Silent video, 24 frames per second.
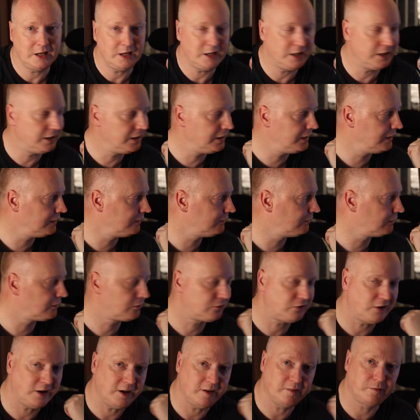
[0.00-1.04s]
in the
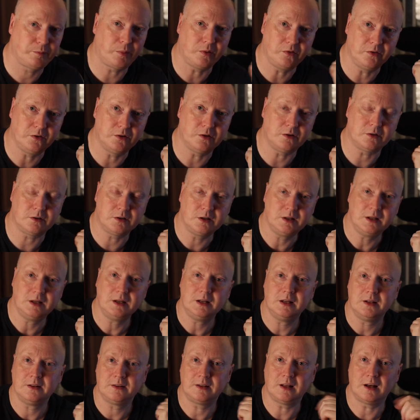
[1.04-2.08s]
Creative Bundle
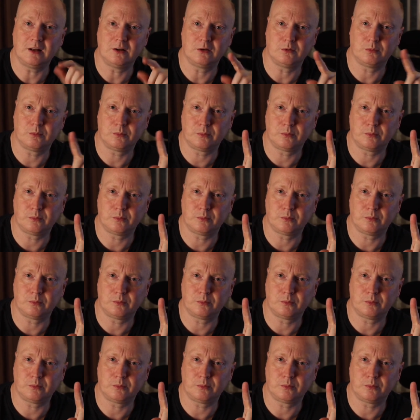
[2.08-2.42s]
that